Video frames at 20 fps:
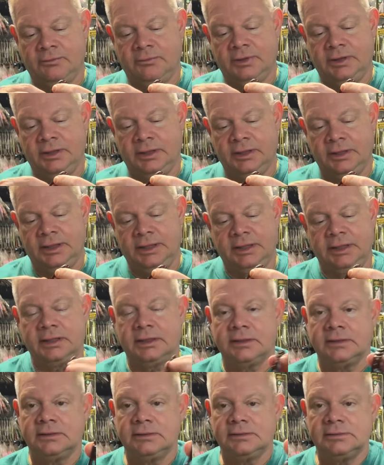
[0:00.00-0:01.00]
really like.
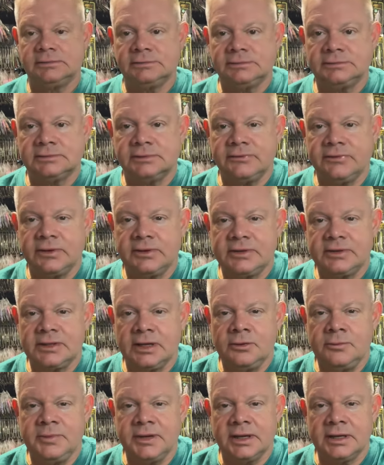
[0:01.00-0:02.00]
I
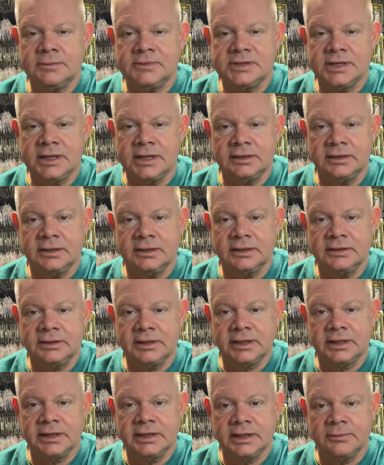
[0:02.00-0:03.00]
hope it comes out on the
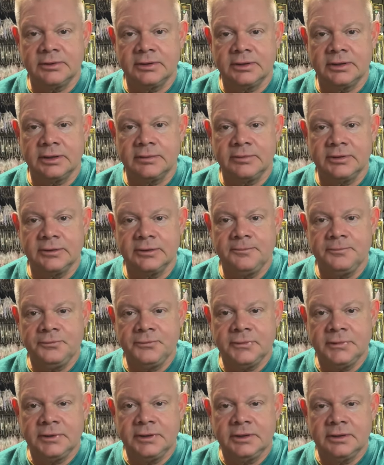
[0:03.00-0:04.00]
camera there,
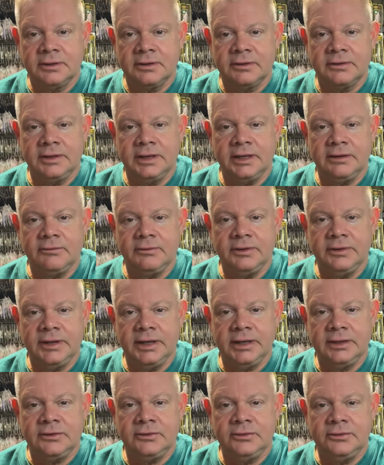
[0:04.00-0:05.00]
but with
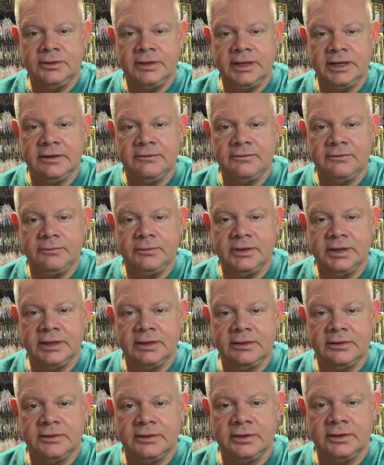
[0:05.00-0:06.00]
that
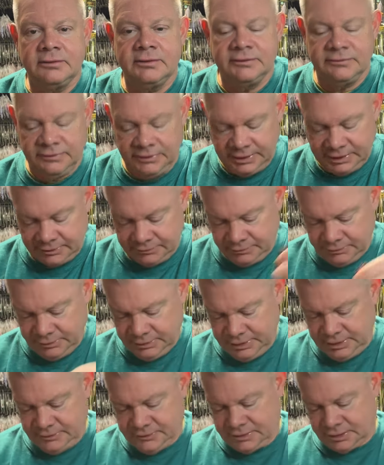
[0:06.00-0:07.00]
green flake, it
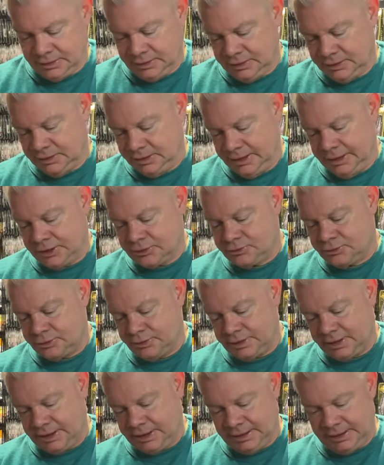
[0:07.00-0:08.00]
really gives it a little extra
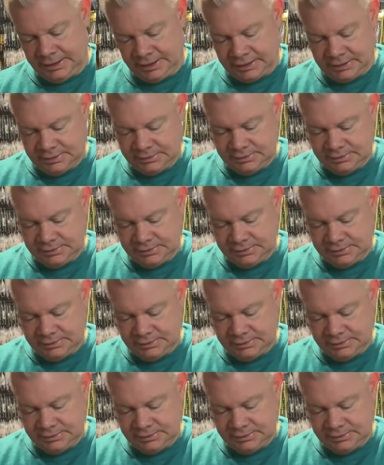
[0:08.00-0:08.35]
that I like.